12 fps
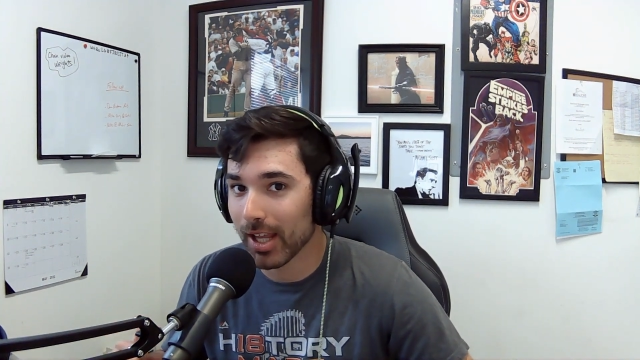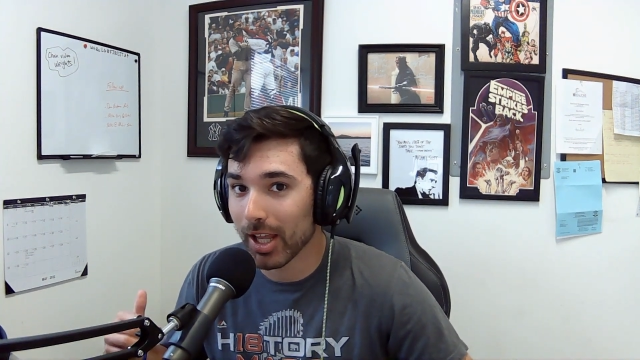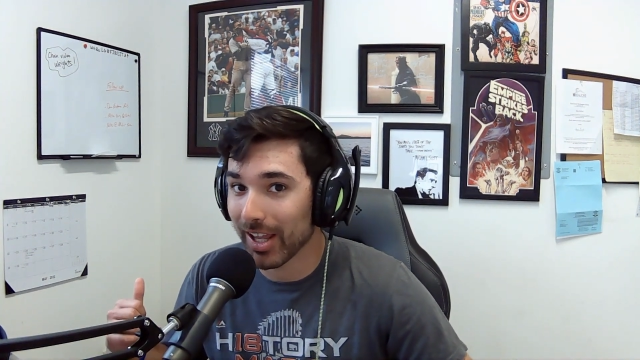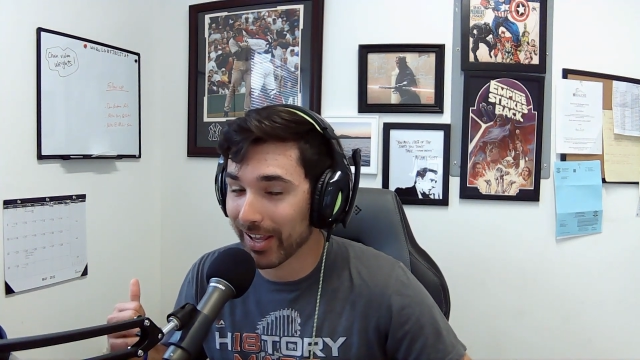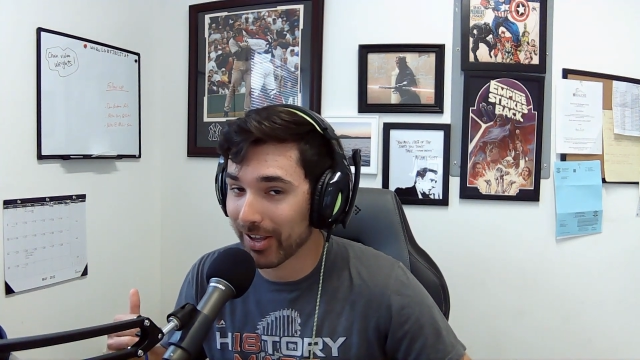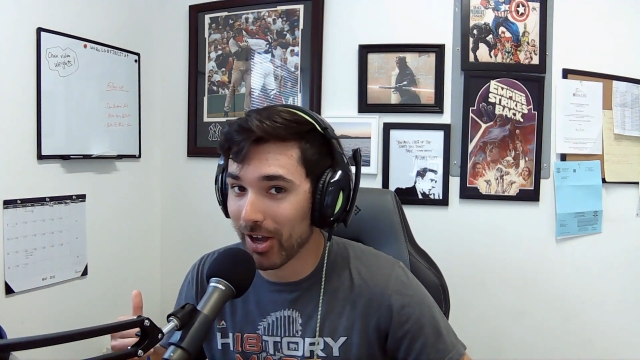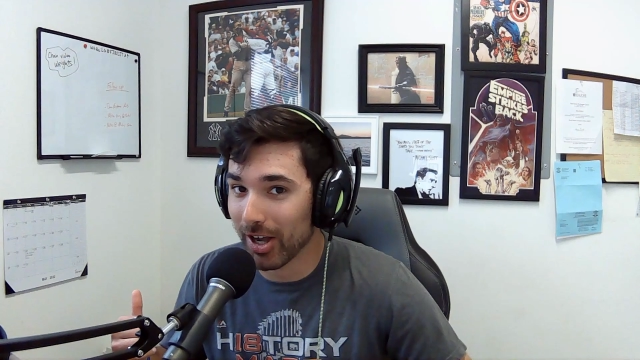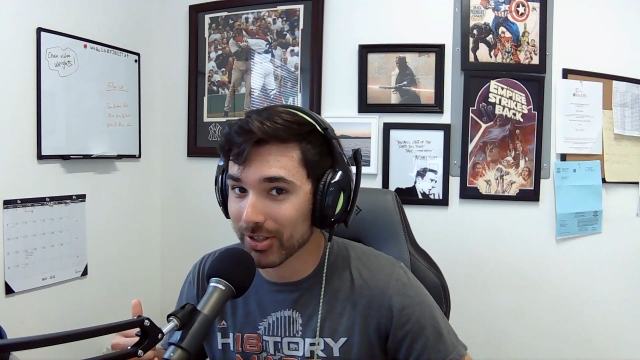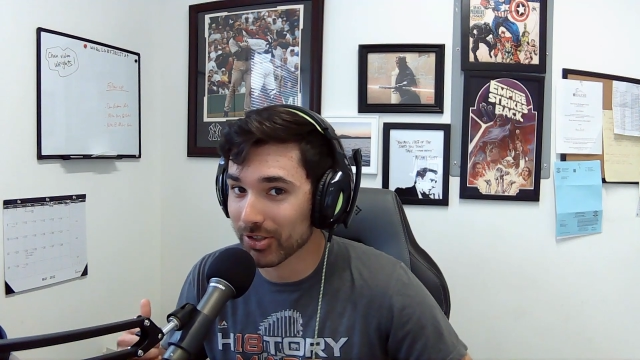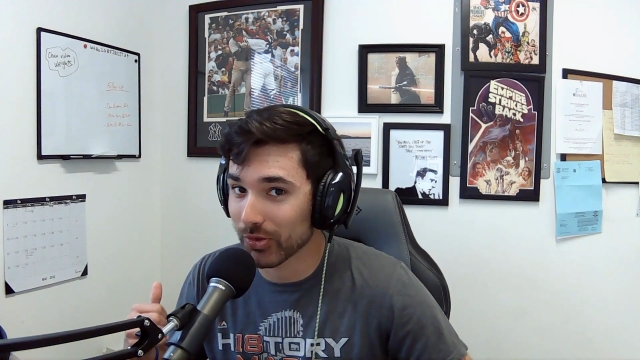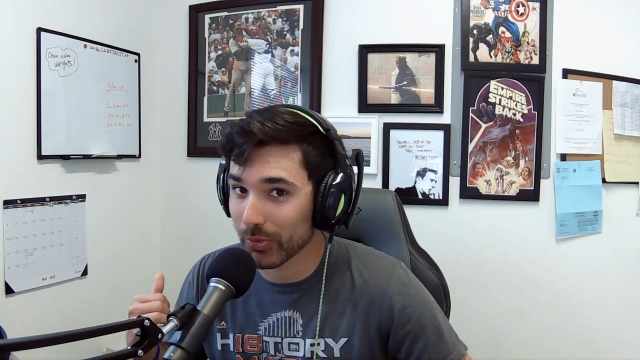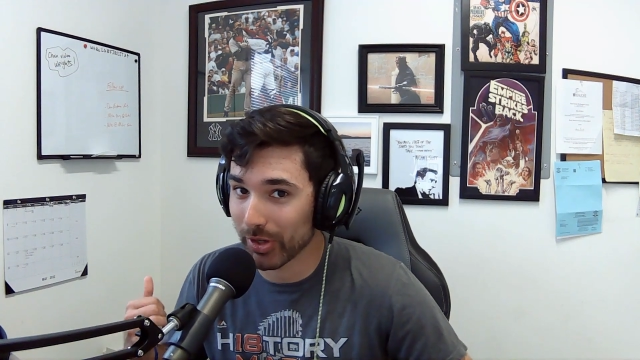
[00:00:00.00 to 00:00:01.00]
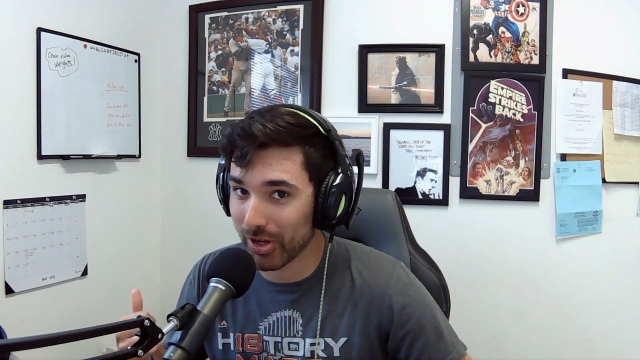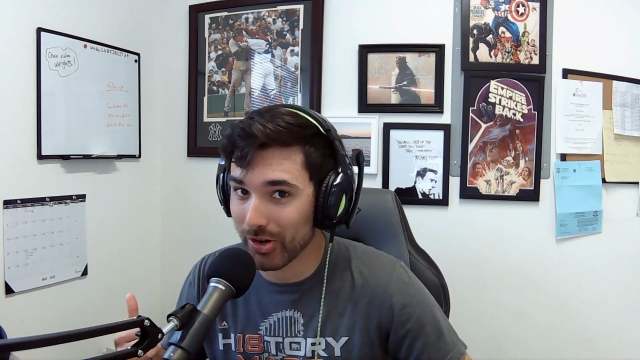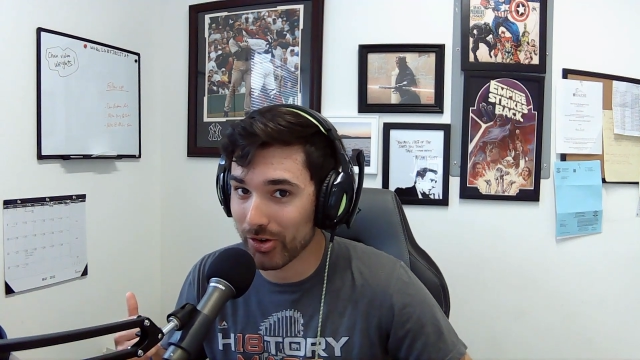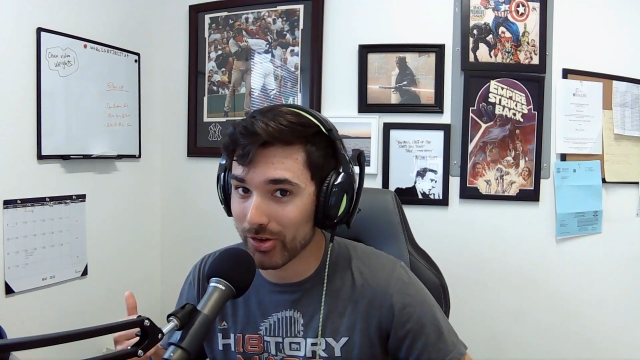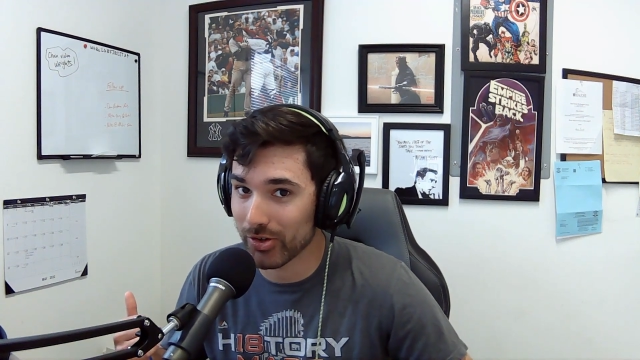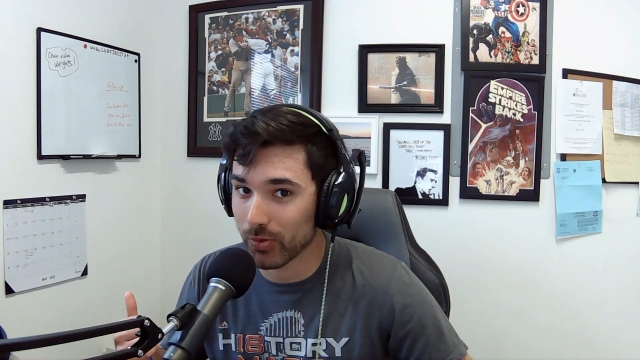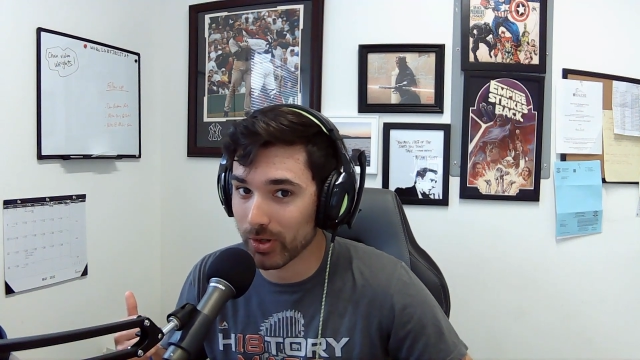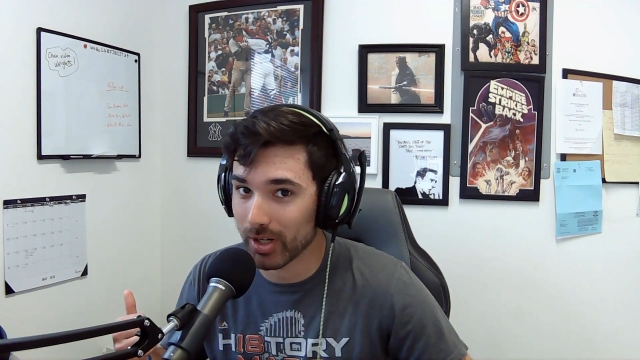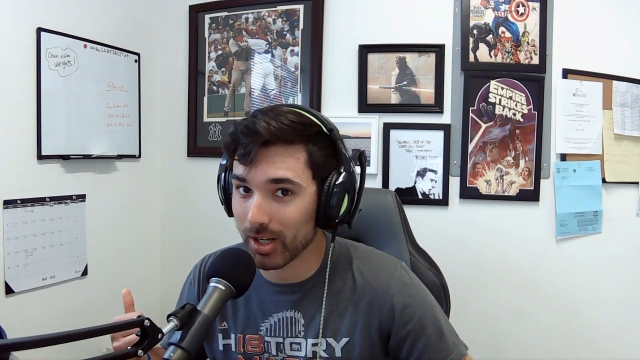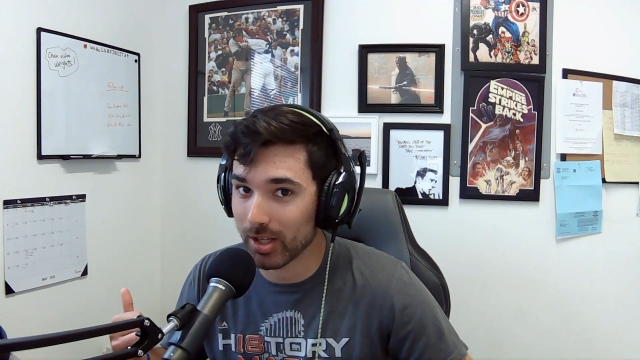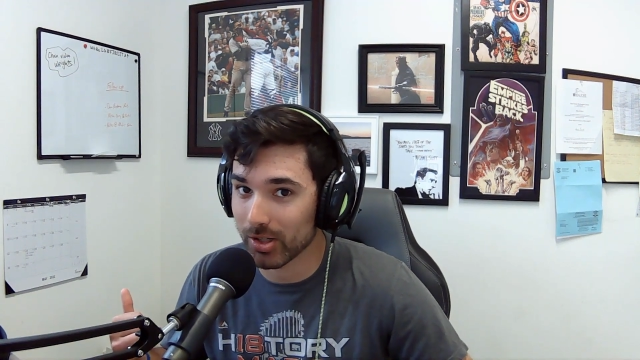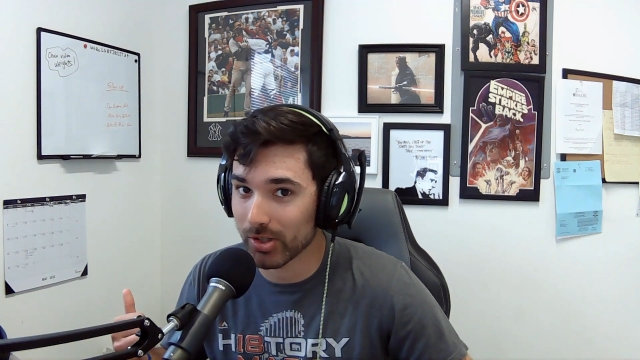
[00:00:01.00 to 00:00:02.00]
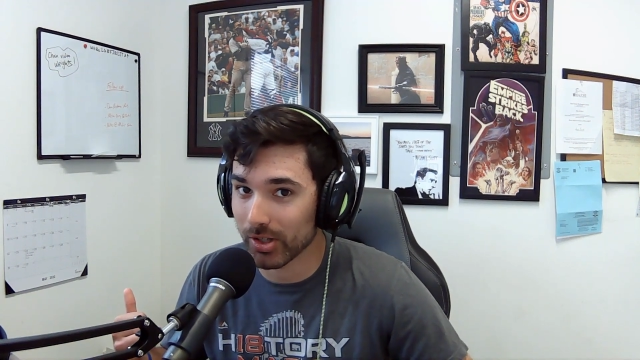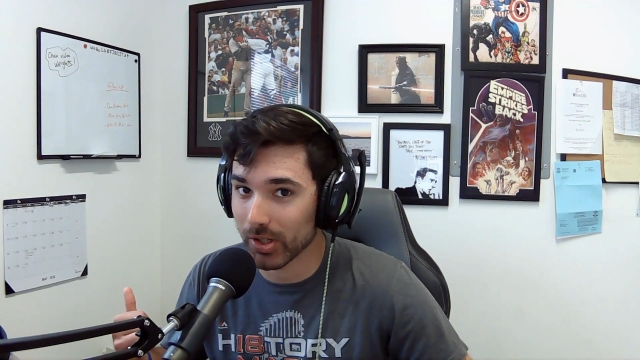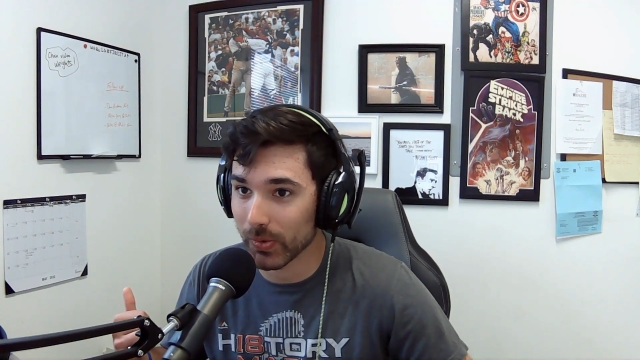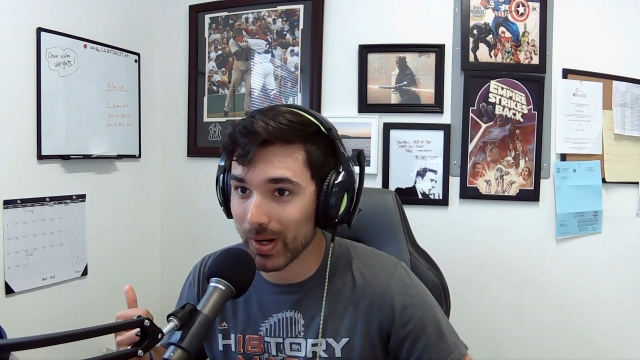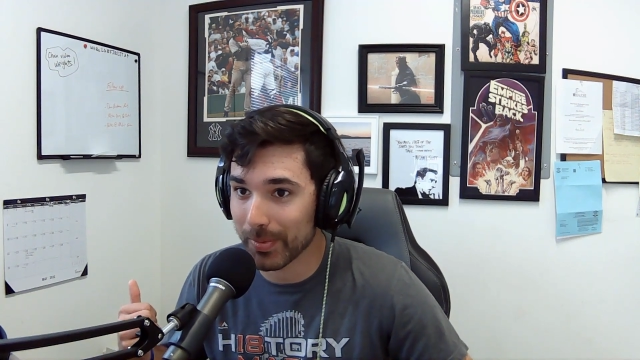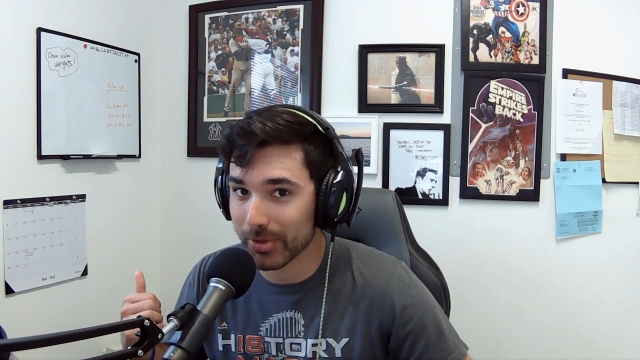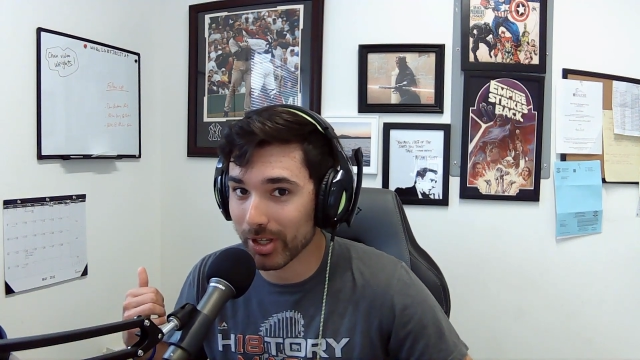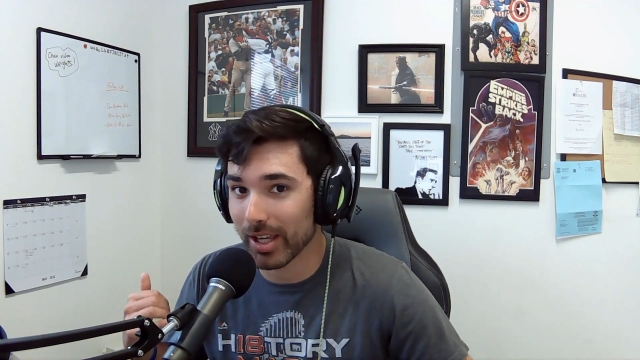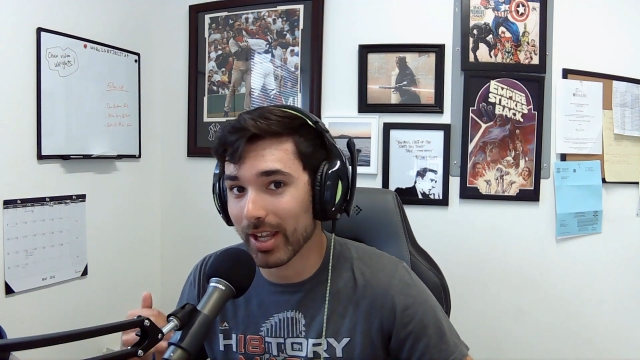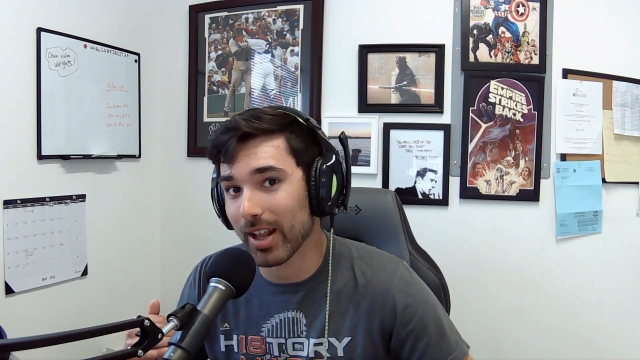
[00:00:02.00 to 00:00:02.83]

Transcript: It costs $320 on their website, and I